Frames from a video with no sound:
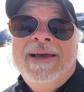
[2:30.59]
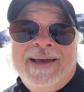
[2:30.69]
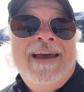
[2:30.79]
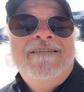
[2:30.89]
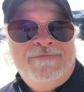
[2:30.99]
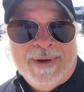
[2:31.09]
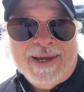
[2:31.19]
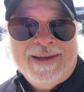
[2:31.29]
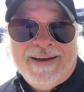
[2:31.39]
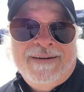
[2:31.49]
gave
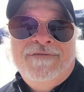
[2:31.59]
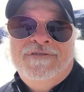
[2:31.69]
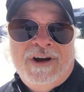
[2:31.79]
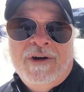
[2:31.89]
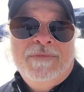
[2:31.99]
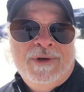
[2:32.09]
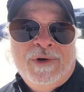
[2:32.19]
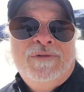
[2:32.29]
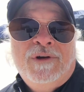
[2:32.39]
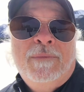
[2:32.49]
me a very
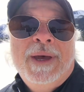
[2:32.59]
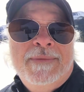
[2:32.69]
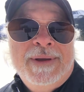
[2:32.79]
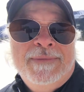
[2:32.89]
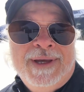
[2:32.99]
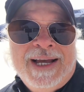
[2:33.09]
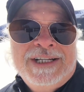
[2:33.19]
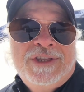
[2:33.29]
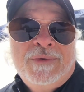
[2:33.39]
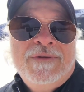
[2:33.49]
beautiful Pen
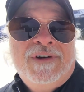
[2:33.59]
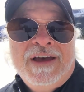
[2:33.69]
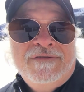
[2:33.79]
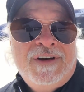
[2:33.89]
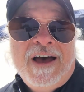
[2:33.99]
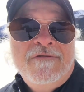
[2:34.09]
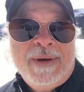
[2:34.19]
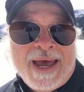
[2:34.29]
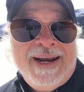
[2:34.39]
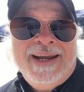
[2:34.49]
BBS 355
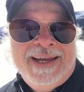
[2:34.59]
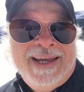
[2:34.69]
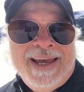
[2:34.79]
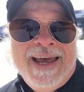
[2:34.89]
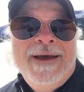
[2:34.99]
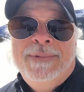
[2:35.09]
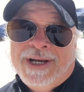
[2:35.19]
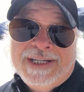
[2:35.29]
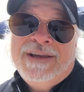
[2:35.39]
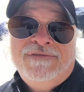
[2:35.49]
pen
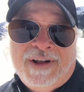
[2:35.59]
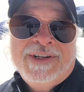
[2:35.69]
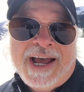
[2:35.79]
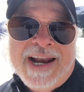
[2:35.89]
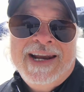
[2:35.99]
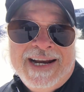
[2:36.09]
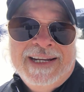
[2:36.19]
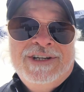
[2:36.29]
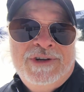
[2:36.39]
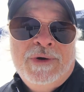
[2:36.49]
because he felt I
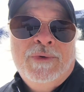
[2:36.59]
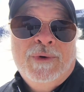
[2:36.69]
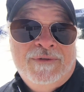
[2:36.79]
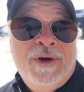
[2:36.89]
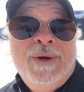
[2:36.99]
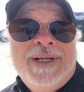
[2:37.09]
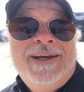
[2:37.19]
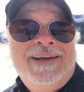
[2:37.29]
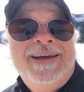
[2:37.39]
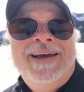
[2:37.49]
needed to review it
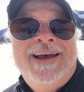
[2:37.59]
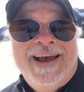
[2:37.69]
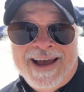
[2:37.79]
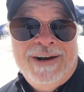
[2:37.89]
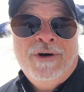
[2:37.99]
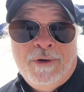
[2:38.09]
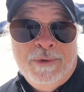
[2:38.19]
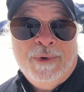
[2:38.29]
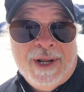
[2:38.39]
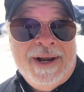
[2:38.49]
and
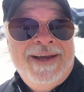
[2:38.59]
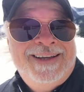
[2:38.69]
own one.